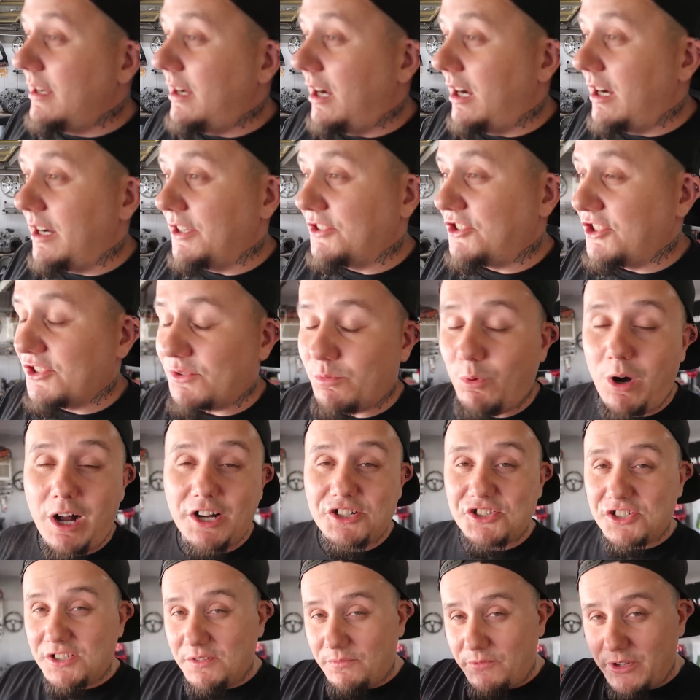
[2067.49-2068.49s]
Uh, just
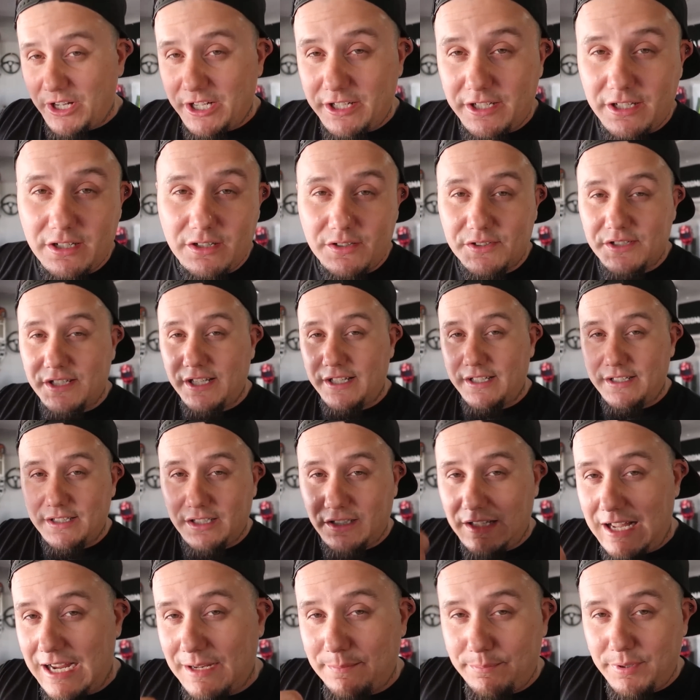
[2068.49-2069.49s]
watching the videos, hitting
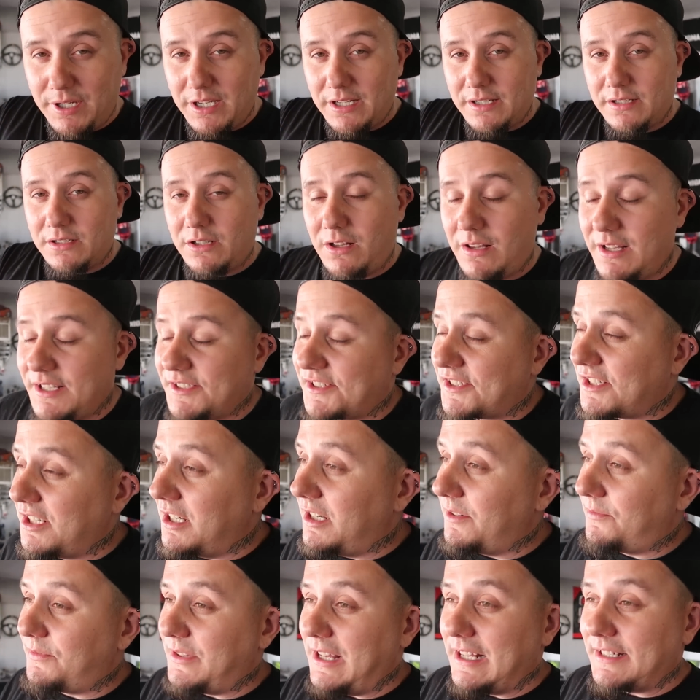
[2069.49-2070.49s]
the like button, all that
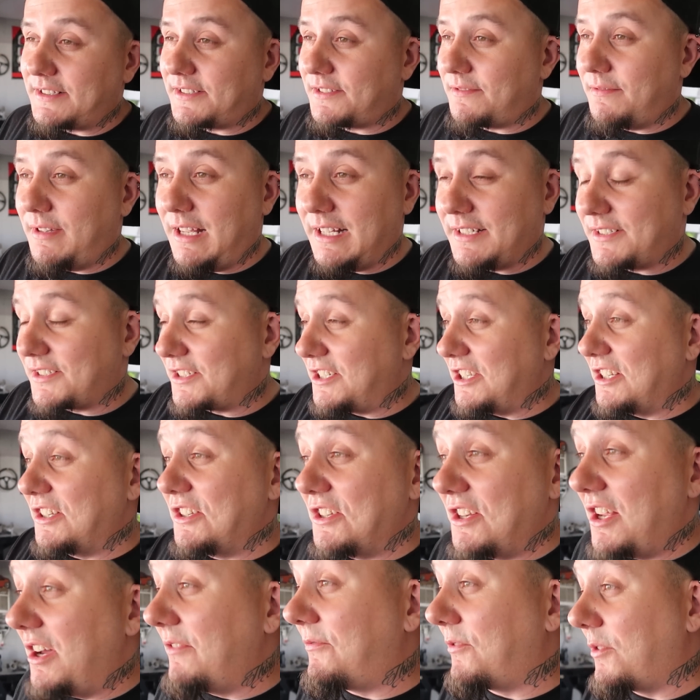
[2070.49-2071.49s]
stuff, that's, that's good
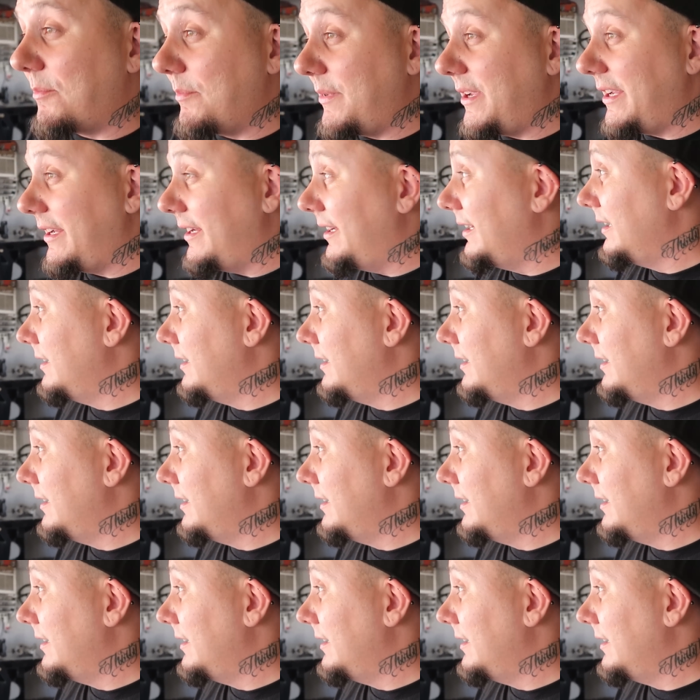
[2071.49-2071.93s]
enough for me.